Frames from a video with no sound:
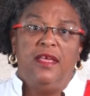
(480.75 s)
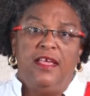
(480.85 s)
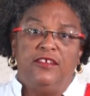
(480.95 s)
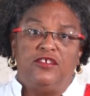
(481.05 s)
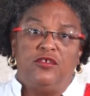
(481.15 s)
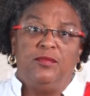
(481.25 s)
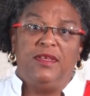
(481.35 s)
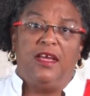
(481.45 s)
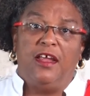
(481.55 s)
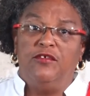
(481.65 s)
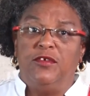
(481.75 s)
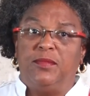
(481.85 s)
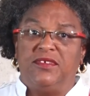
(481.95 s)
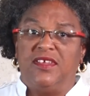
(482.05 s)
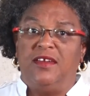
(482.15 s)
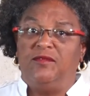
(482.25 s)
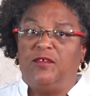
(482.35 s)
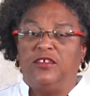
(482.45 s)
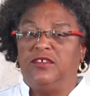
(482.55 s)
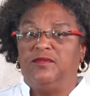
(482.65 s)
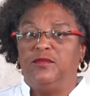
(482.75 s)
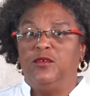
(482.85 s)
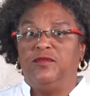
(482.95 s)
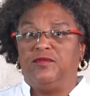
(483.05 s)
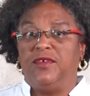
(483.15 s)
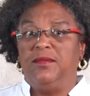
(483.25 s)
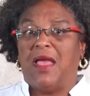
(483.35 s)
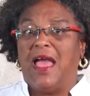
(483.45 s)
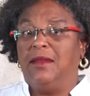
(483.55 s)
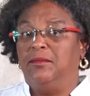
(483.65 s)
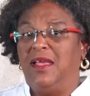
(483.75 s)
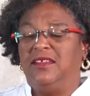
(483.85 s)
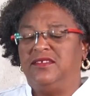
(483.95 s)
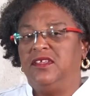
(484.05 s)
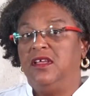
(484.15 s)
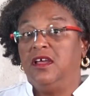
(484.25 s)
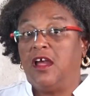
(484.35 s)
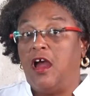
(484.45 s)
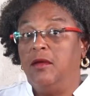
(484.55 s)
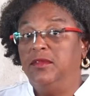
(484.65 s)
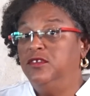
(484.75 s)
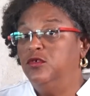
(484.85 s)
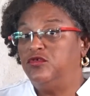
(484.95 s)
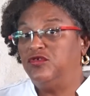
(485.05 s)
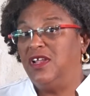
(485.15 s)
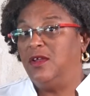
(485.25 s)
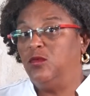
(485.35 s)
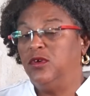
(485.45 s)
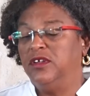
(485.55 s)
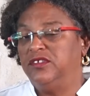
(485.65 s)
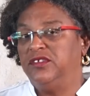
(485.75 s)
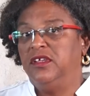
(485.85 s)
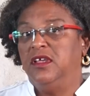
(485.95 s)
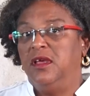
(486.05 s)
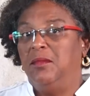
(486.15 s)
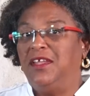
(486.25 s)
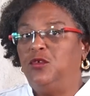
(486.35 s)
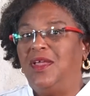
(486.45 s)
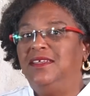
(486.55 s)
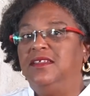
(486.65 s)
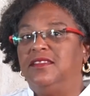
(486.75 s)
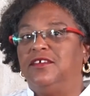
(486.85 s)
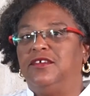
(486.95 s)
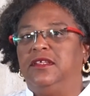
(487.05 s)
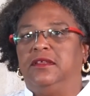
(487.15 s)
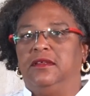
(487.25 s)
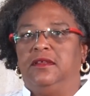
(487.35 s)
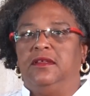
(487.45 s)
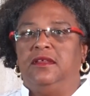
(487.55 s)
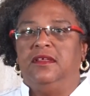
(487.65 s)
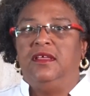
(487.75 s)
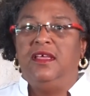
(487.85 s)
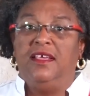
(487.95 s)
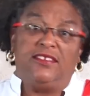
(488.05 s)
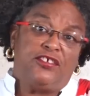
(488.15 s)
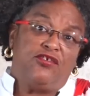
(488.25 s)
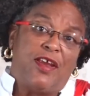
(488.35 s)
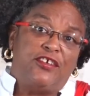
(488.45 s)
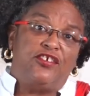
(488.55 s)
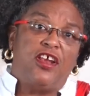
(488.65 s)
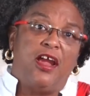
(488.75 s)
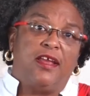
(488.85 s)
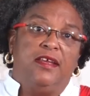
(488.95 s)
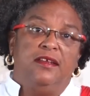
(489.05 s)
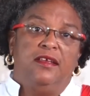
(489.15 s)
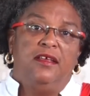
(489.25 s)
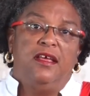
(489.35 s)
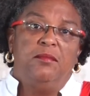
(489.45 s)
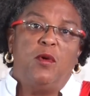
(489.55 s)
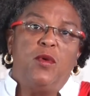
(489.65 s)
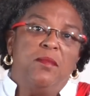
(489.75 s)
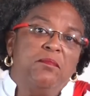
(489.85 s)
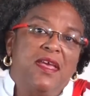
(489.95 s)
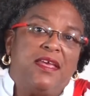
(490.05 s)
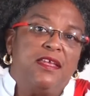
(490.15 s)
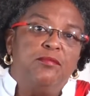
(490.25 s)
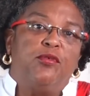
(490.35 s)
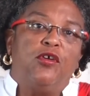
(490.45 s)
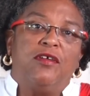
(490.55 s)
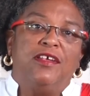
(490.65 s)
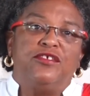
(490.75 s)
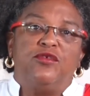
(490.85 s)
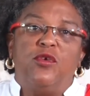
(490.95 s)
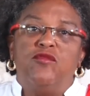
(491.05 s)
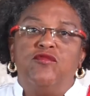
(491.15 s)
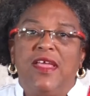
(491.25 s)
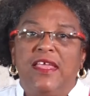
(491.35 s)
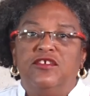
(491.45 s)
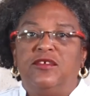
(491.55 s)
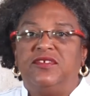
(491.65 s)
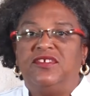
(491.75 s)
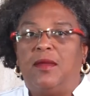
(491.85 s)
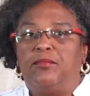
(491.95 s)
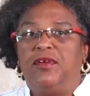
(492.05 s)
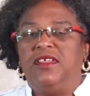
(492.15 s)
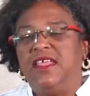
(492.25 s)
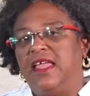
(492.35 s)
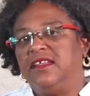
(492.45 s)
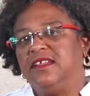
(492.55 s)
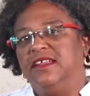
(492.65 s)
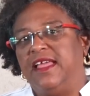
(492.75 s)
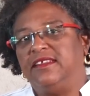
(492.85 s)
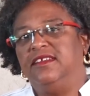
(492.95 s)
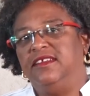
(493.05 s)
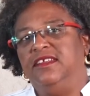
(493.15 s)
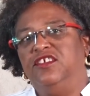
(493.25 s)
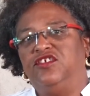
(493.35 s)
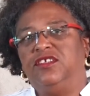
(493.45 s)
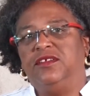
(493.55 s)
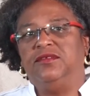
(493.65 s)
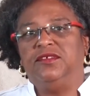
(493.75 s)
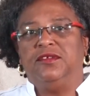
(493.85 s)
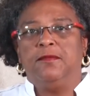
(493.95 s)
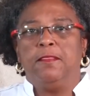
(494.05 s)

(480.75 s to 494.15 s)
is to be 100% fossil fuel free at best, carbon neutral at worst by 2030. It's a stretch target, but we're making progress through a range of separate yet connected initiatives.